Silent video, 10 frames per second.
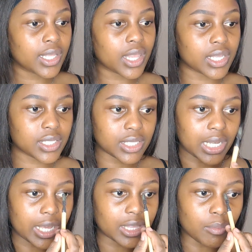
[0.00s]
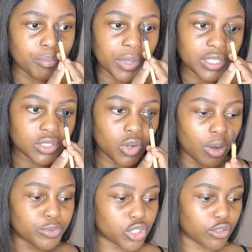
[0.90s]
this is like the best
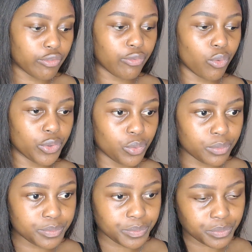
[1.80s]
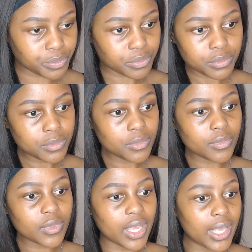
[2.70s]
option for you.
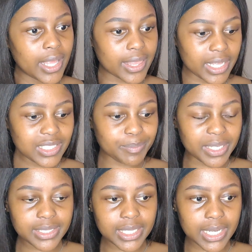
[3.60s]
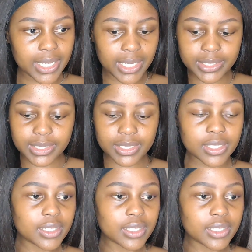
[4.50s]
That's basically it.